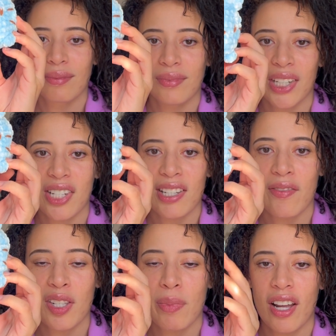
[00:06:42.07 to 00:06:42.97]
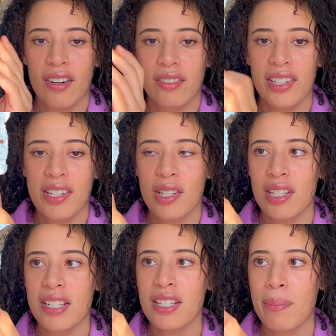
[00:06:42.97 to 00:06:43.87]
I just love this pattern. This
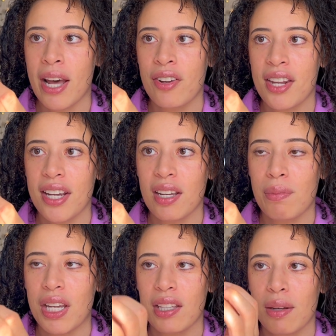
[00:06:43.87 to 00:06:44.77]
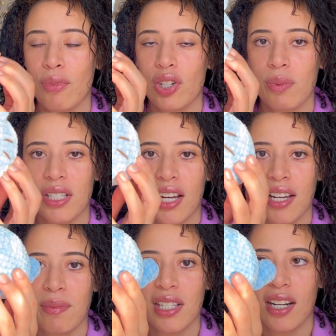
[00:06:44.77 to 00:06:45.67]
is a pattern that I can make like multiple
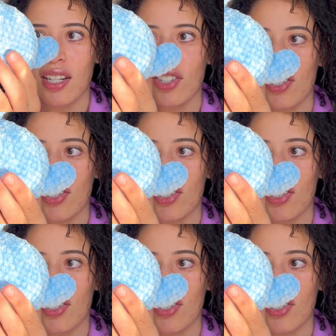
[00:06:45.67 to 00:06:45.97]
times, and I